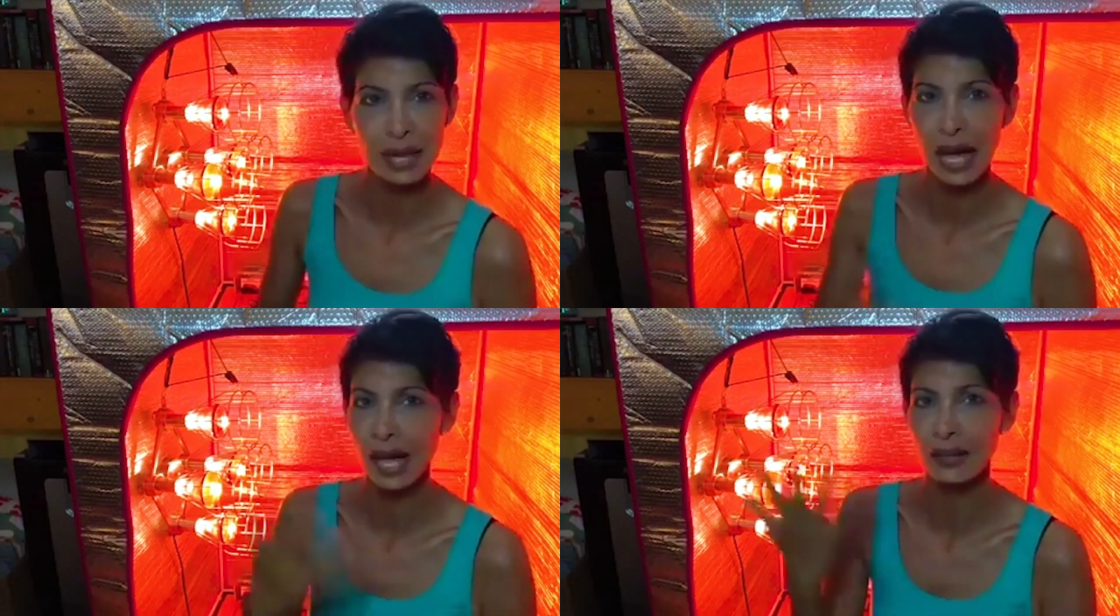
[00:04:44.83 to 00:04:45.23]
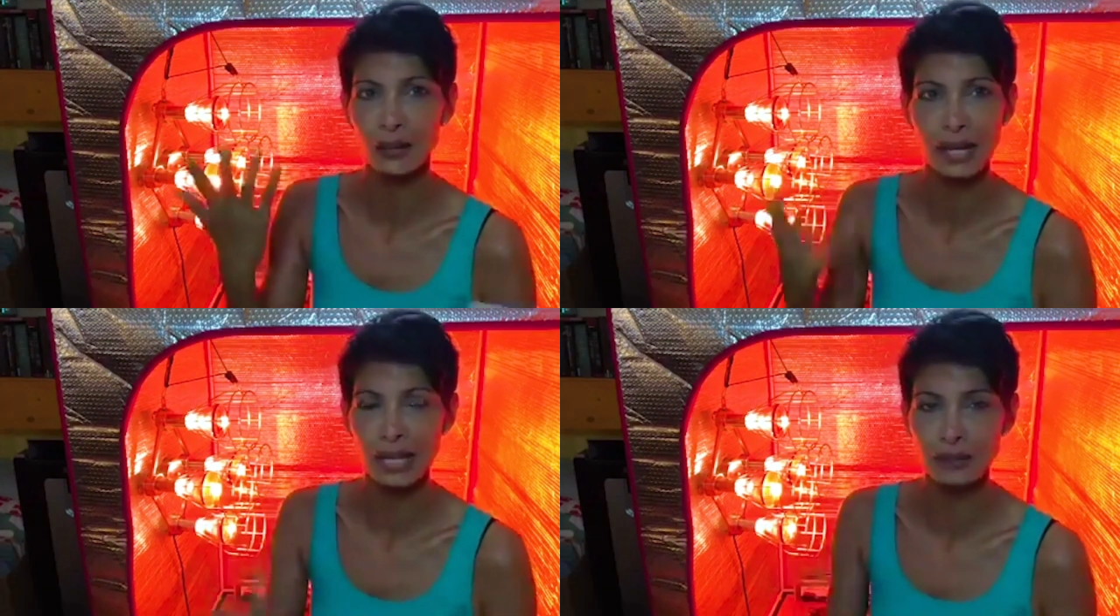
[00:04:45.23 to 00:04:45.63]
I know a
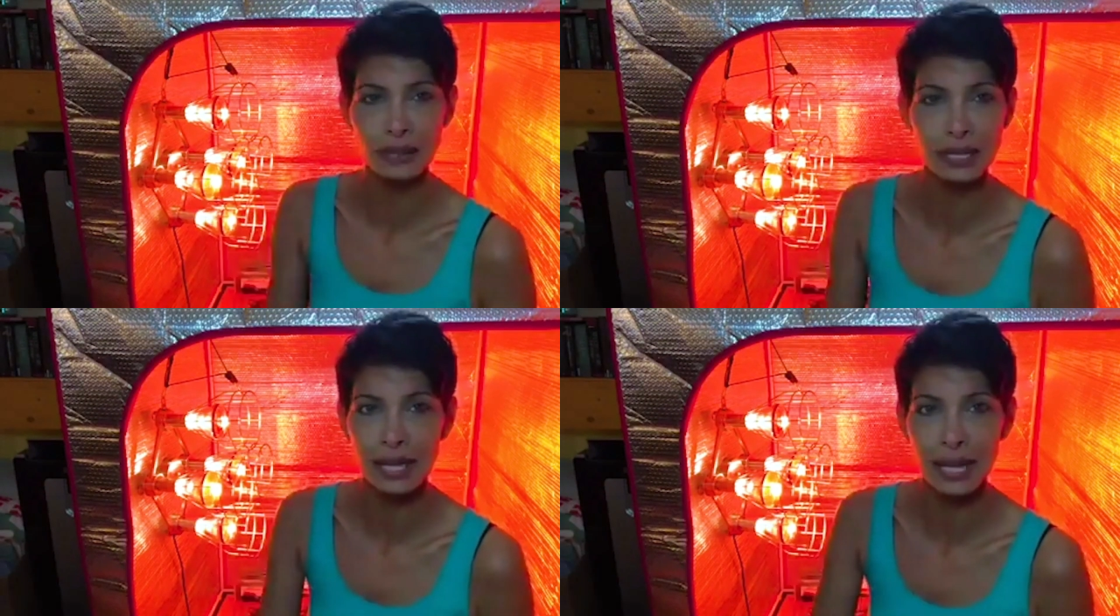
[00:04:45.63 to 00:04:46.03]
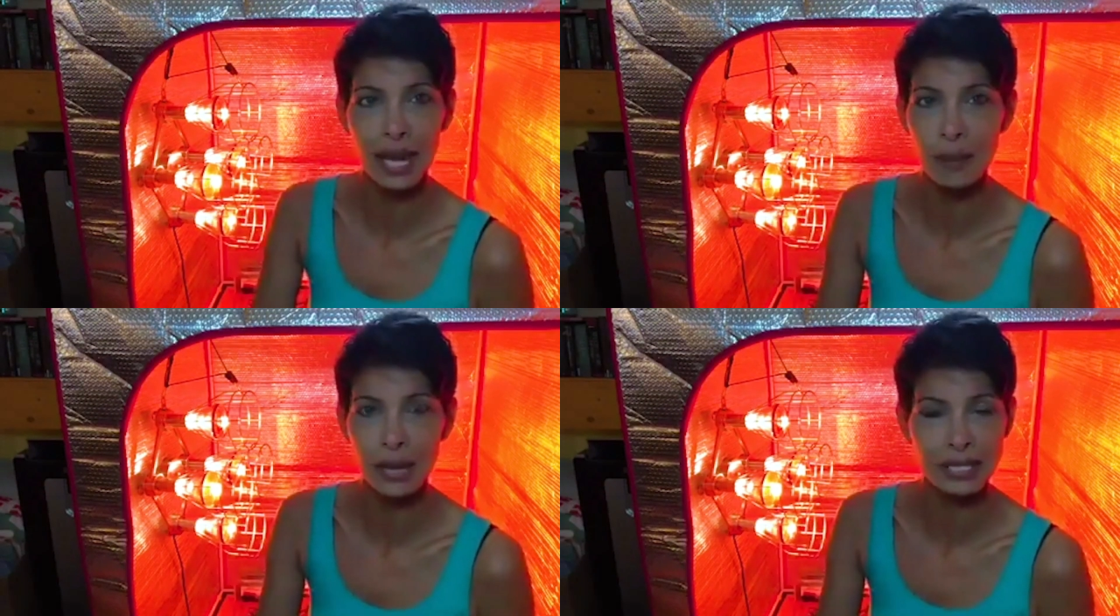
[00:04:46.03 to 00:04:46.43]
lot of you got a lot of
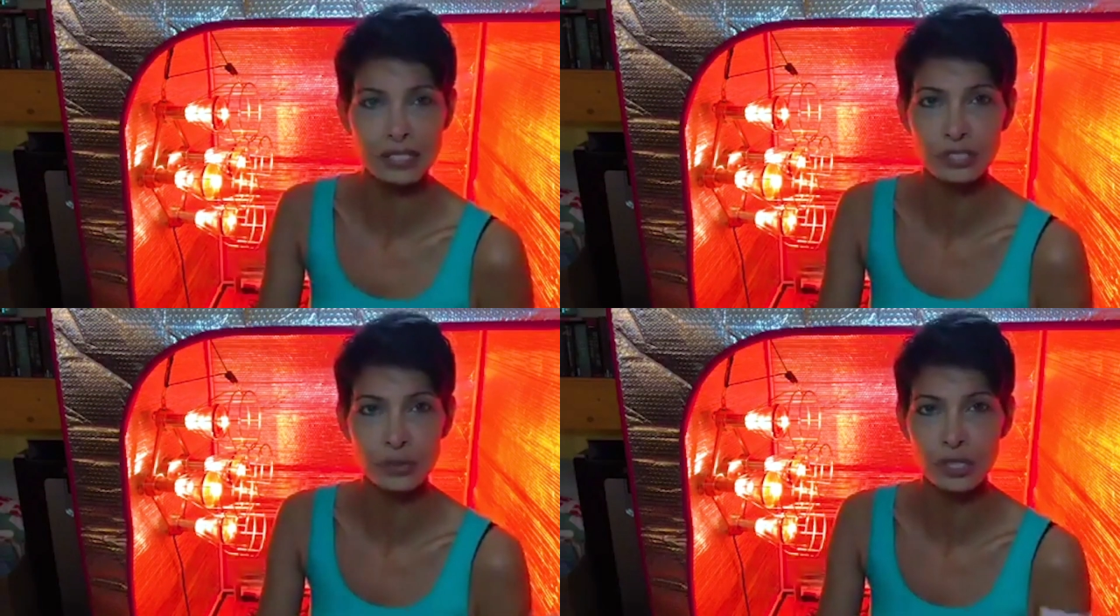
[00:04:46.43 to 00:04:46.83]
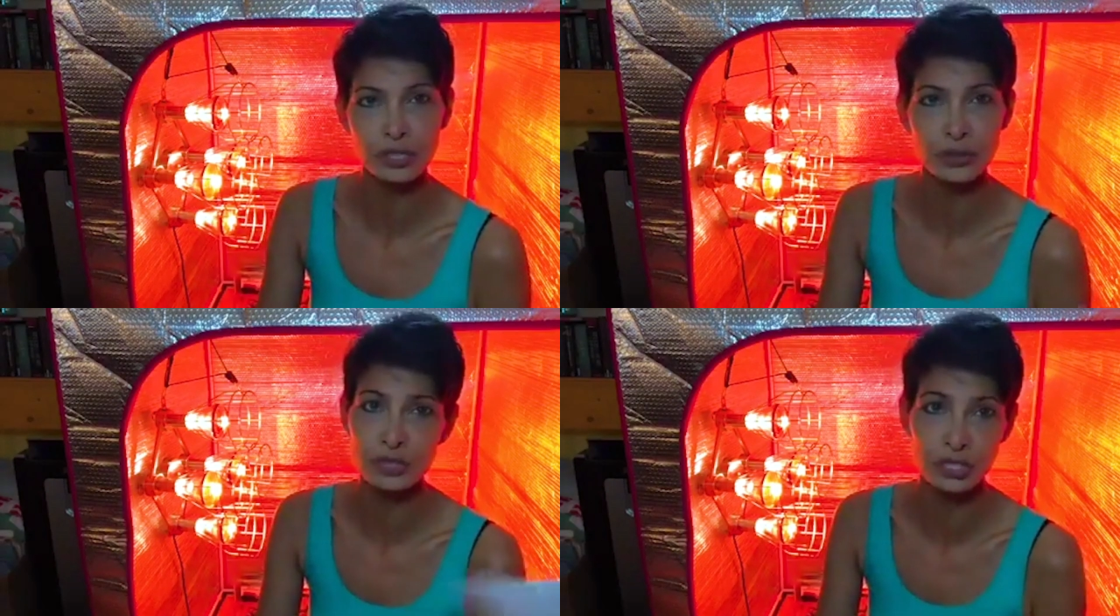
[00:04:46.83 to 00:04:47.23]
hot boxes you want to
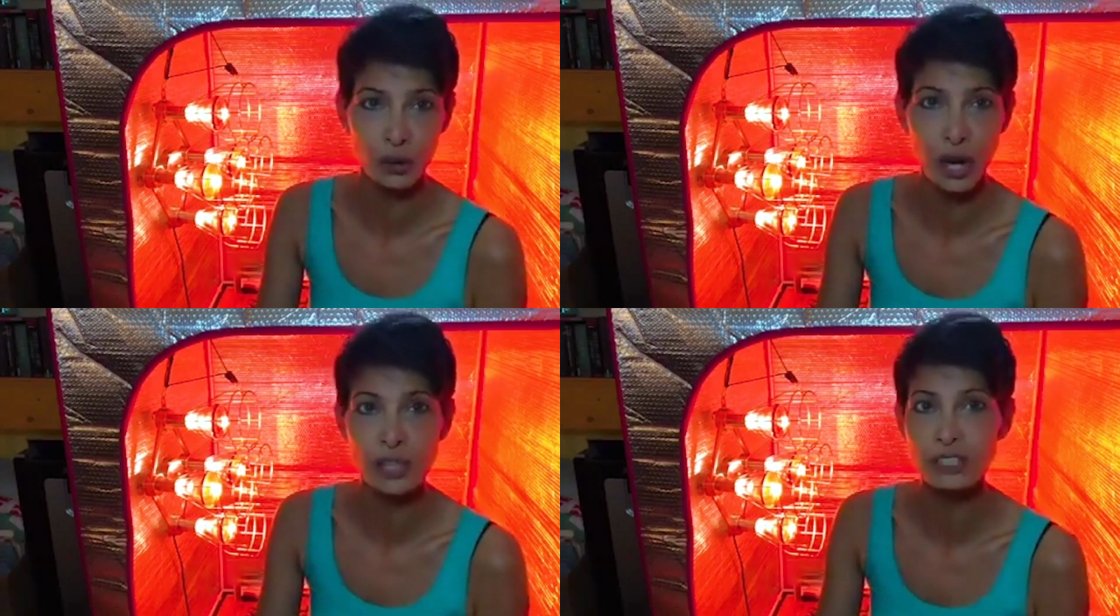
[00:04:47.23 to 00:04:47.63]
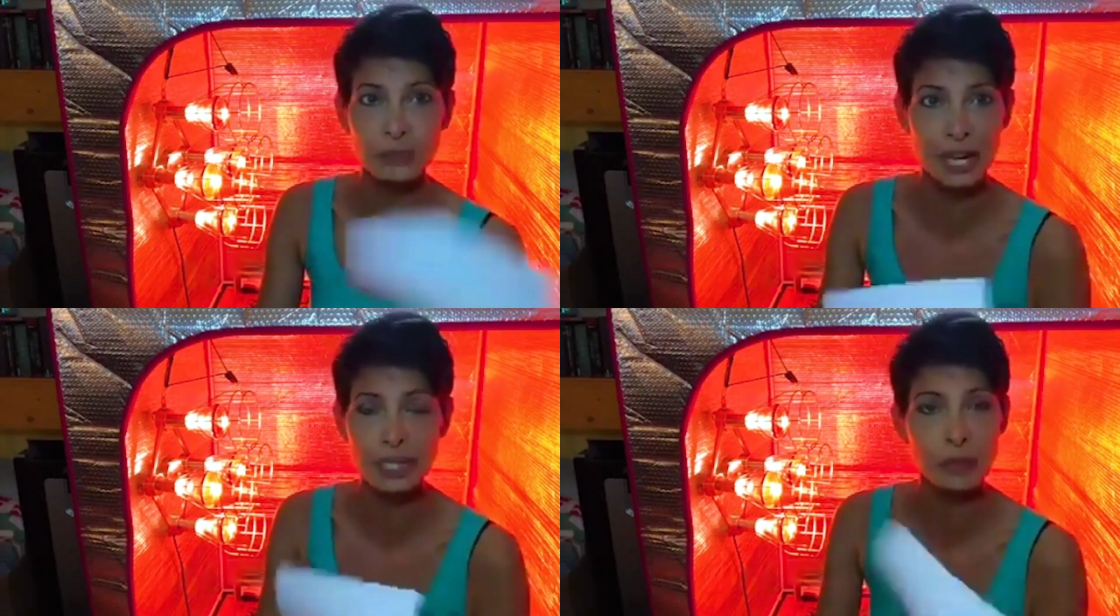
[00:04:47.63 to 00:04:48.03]
use and you aren't, so you
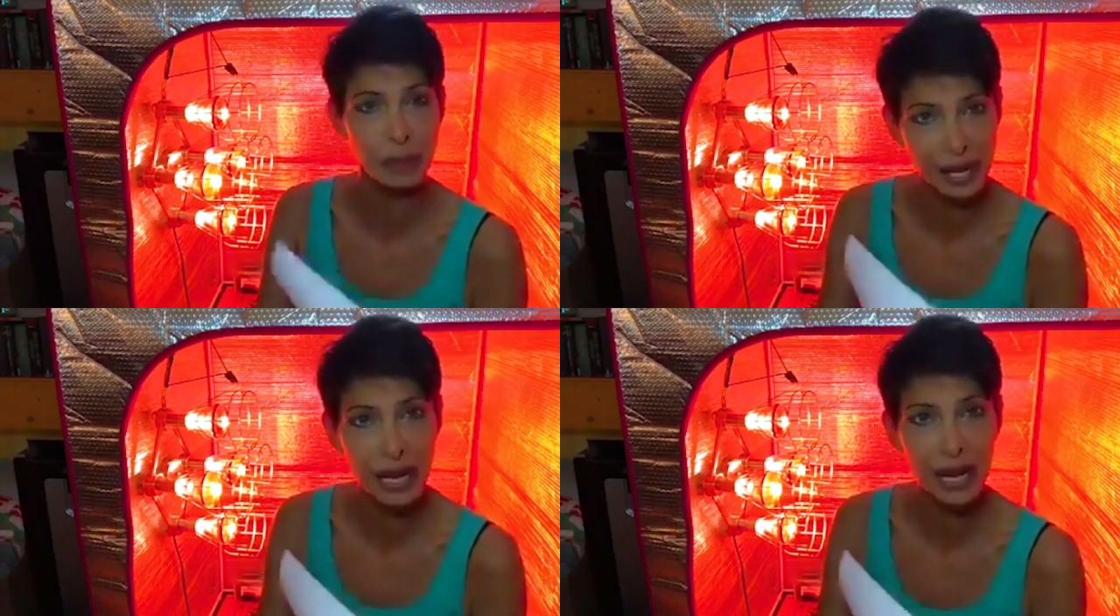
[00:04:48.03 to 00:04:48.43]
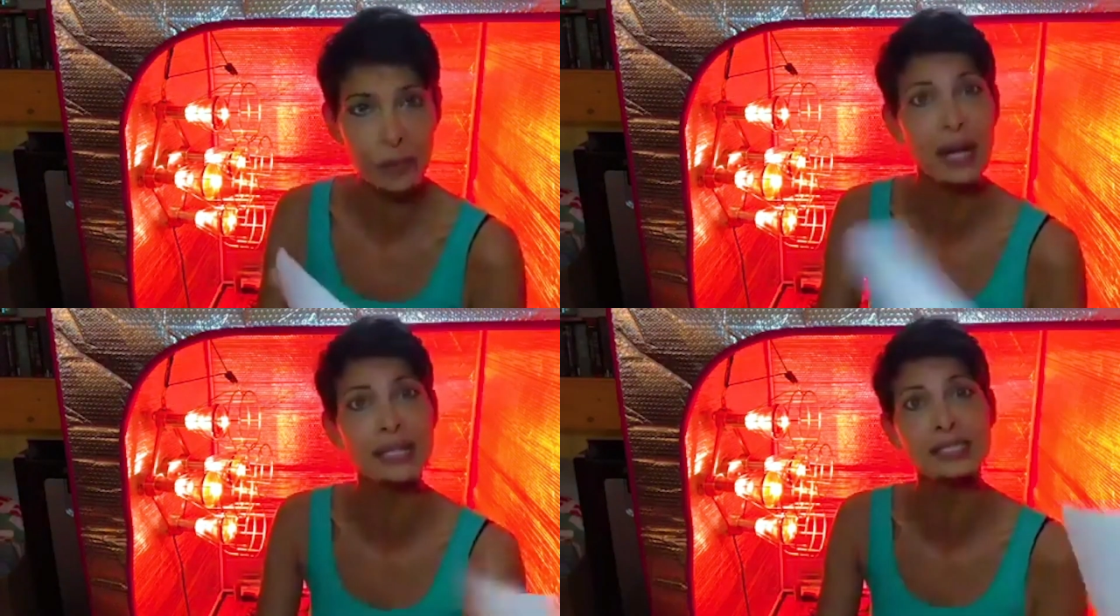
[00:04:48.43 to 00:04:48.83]
might as well buy a hot
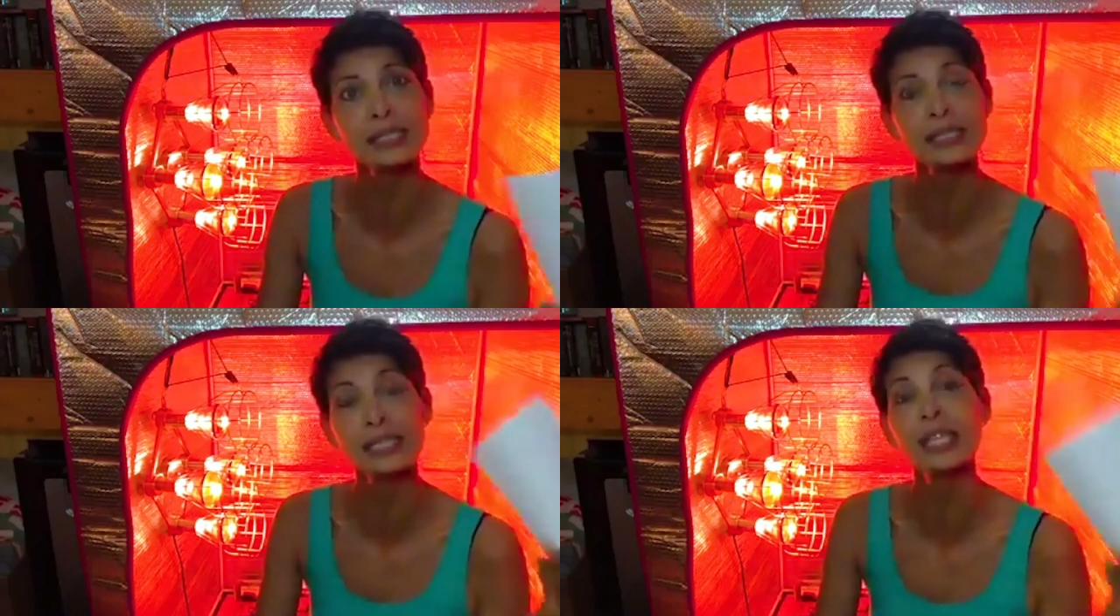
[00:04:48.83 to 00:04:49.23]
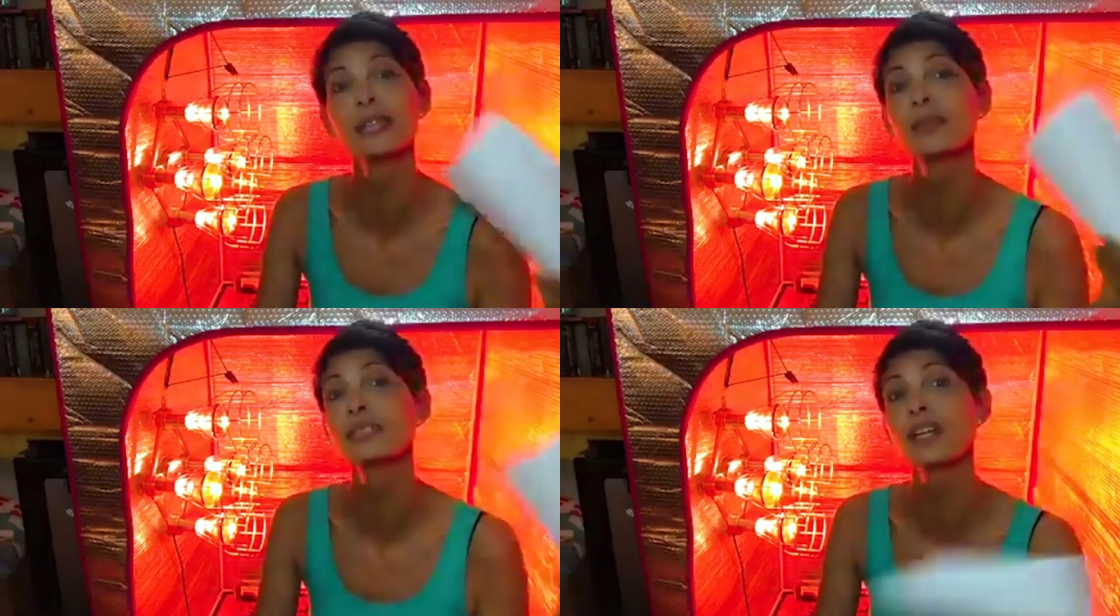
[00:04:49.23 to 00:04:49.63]
box and just get
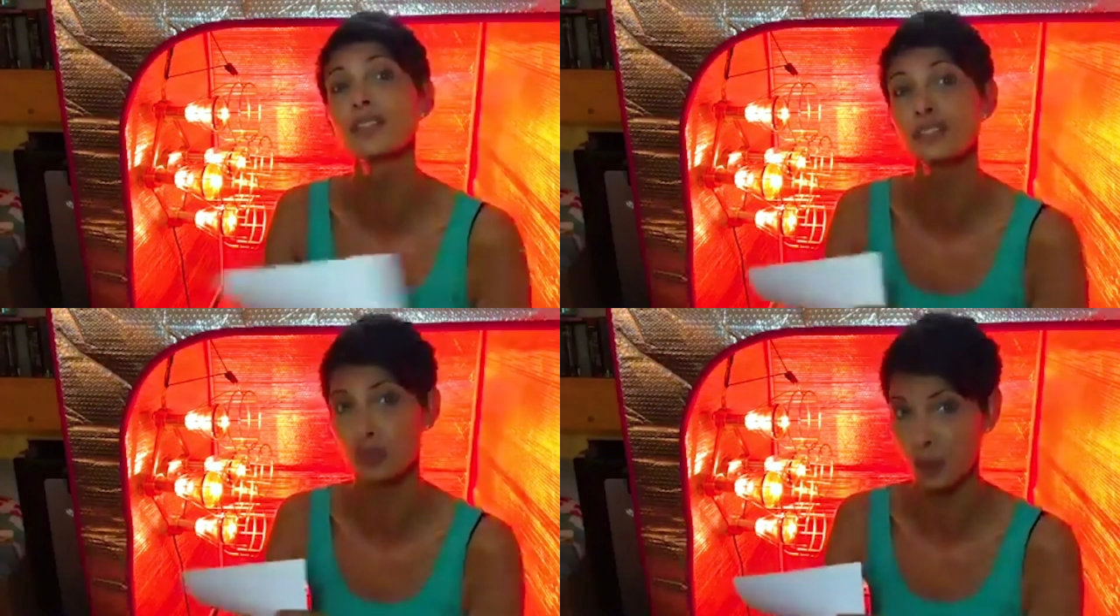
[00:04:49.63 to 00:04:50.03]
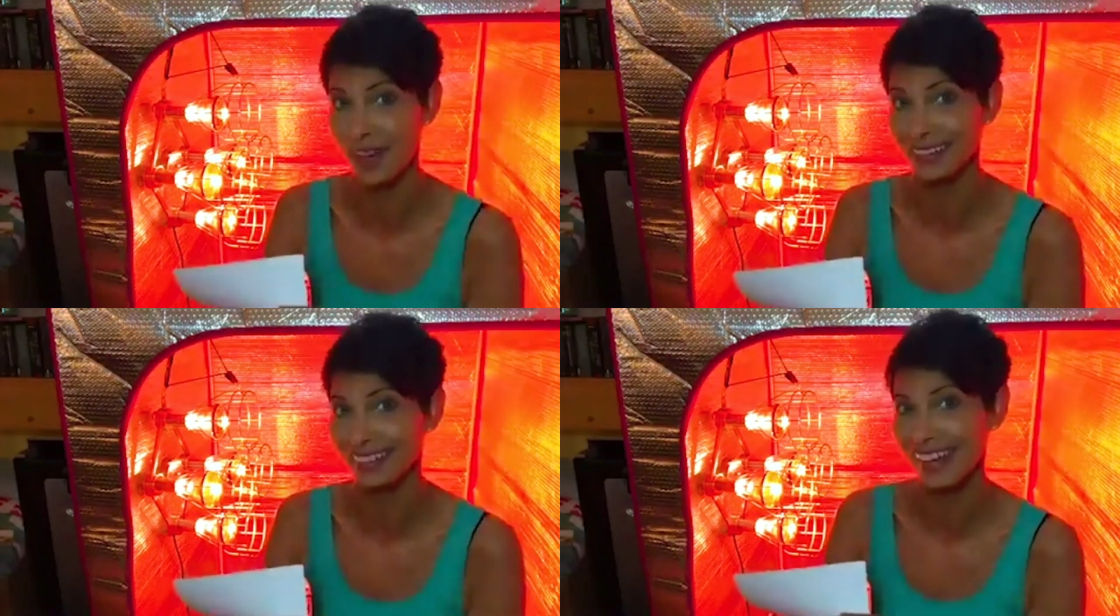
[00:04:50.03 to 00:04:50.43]
the results you want,
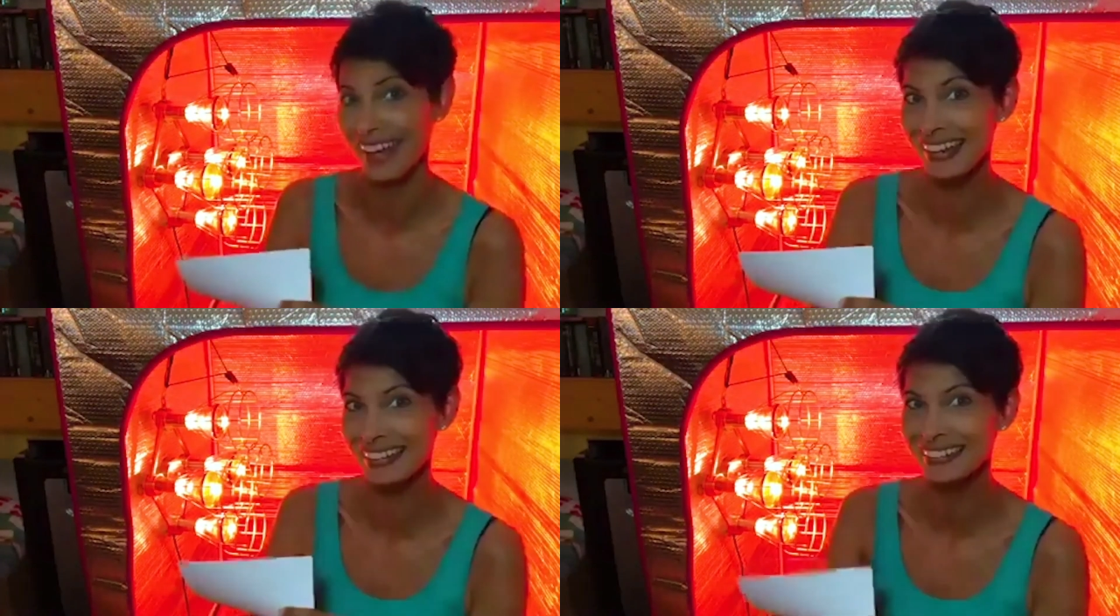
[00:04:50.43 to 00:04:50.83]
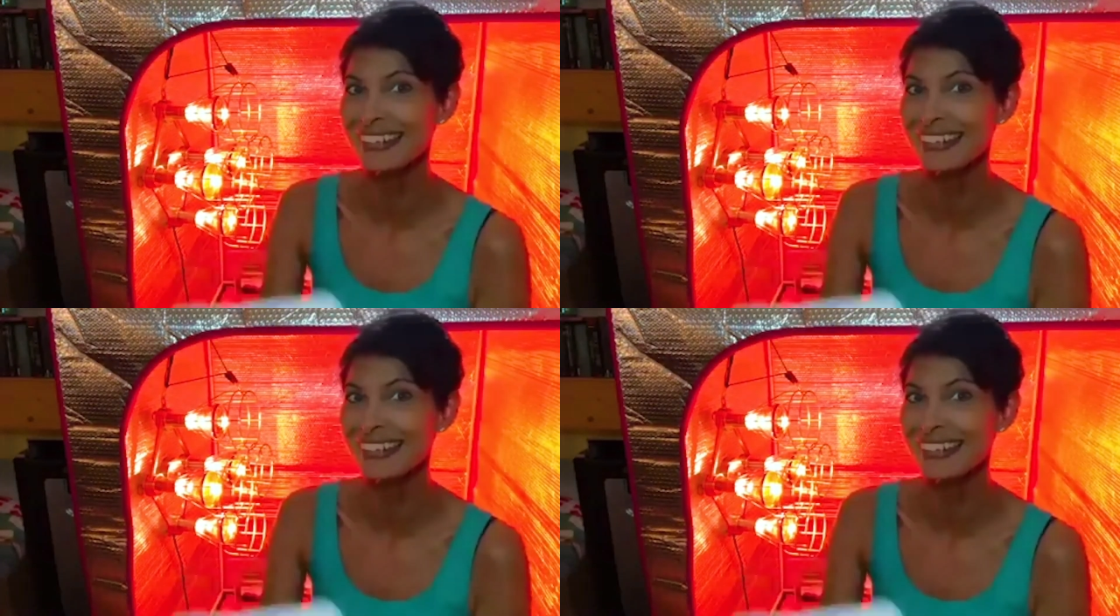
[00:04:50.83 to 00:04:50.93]
okay?